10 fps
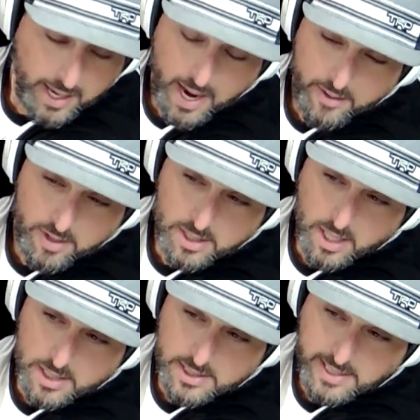Get her we'll
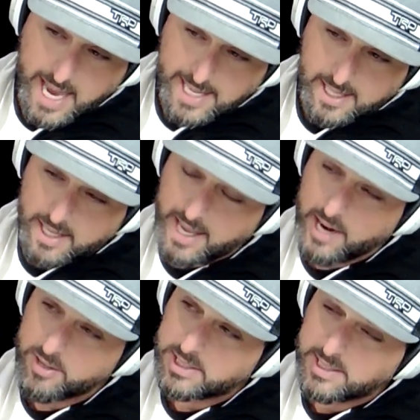a, a steak. Hey,
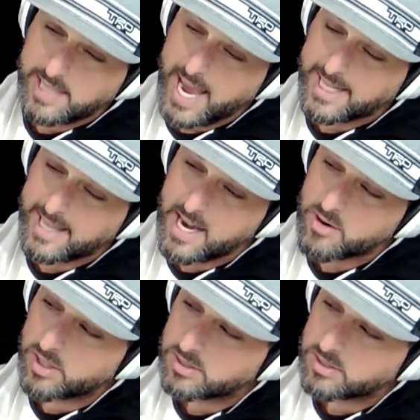get her a steak dinner or